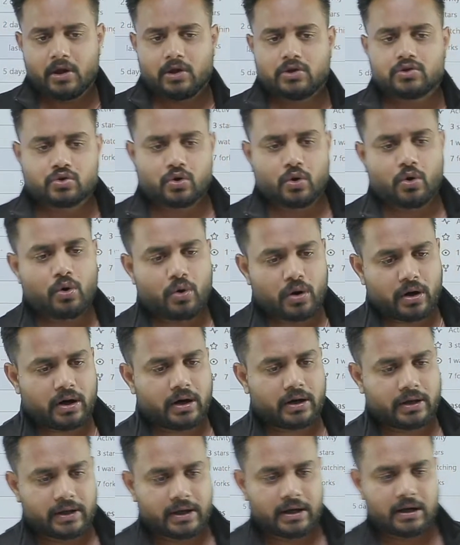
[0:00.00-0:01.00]
So
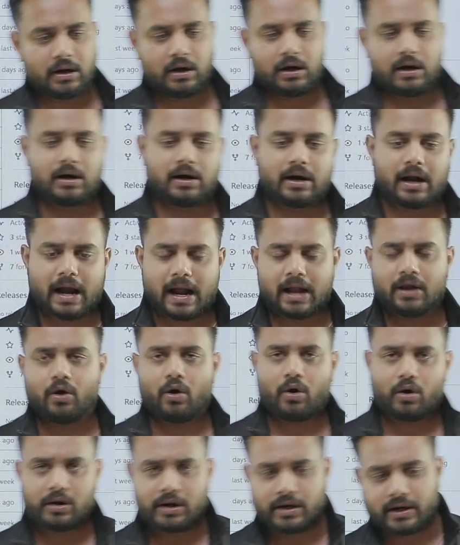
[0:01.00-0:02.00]
here I
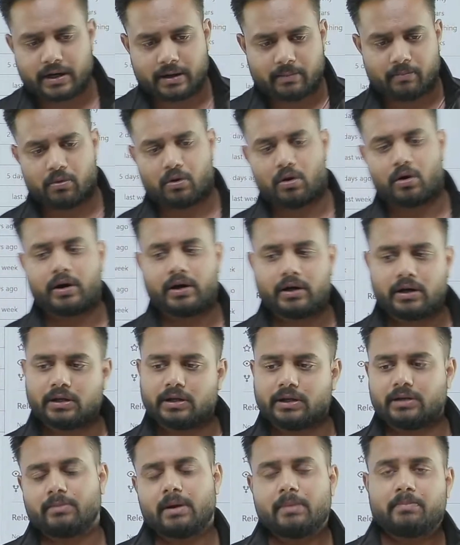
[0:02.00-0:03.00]
already deployed
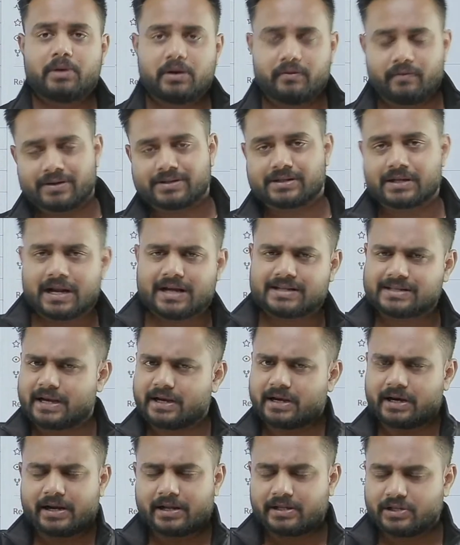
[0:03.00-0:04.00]
in my previous class. I
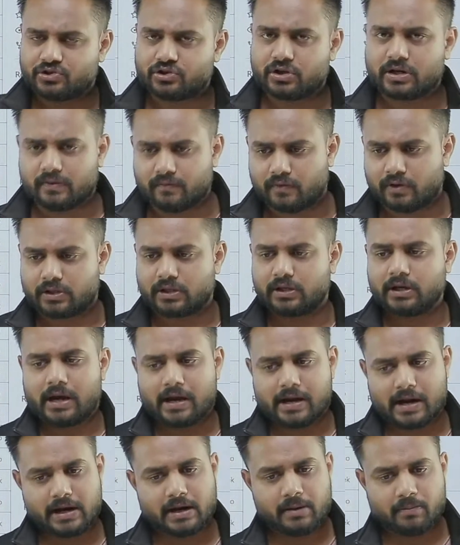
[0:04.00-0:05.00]
did each and everything
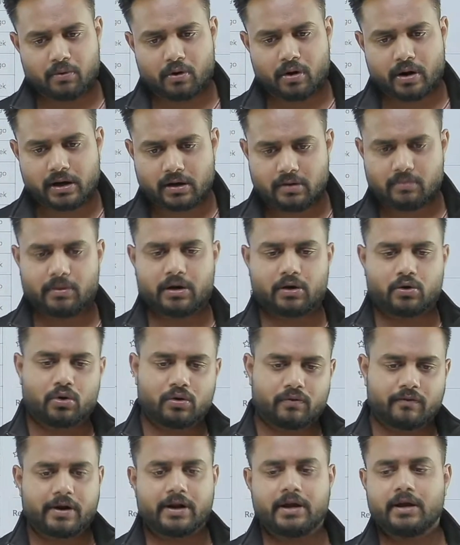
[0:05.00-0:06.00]
and I deployed, but don't
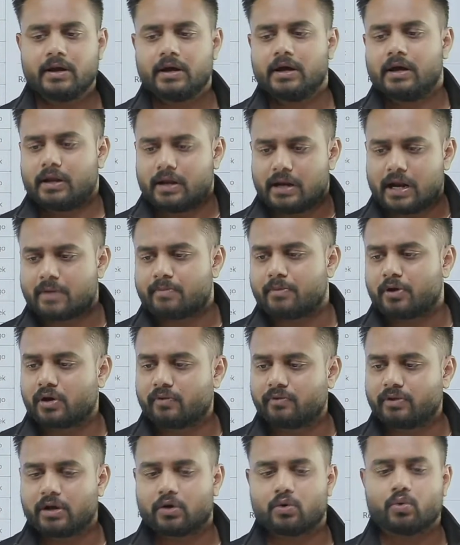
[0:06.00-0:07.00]
worry. Let me give
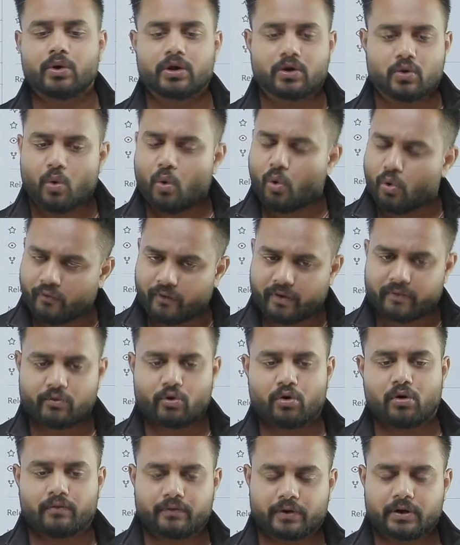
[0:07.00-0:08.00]
you the quick
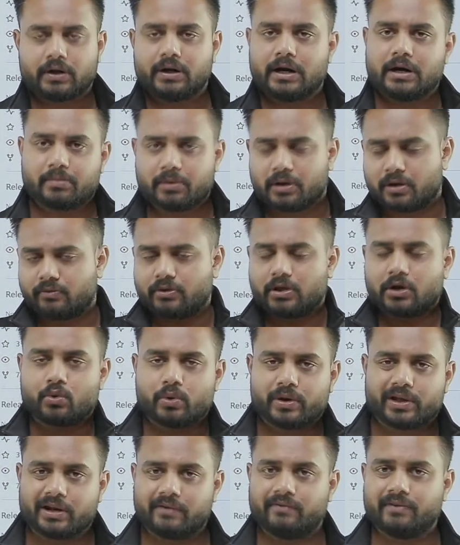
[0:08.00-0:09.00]
overview of it. Let me give you the
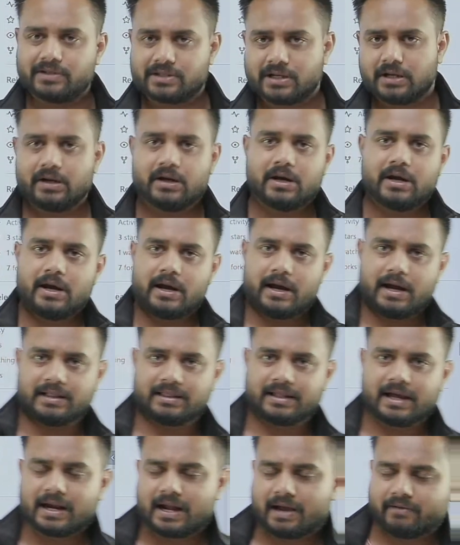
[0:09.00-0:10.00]
quick revision, and
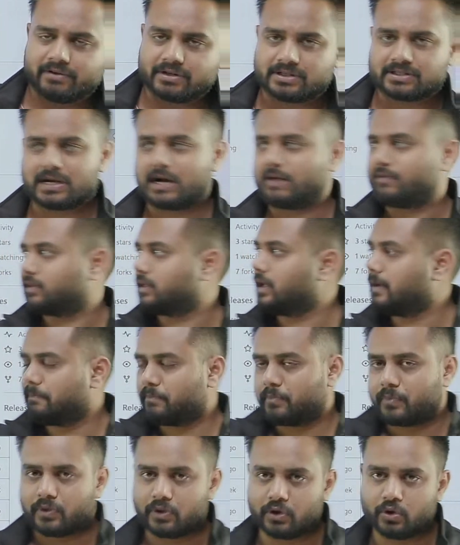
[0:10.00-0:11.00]
then I will start with the
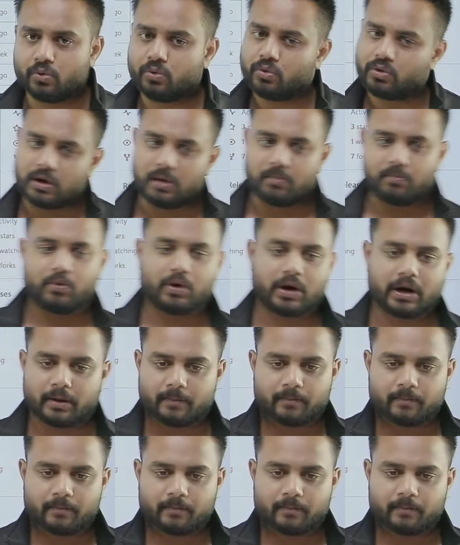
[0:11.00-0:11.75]
new component.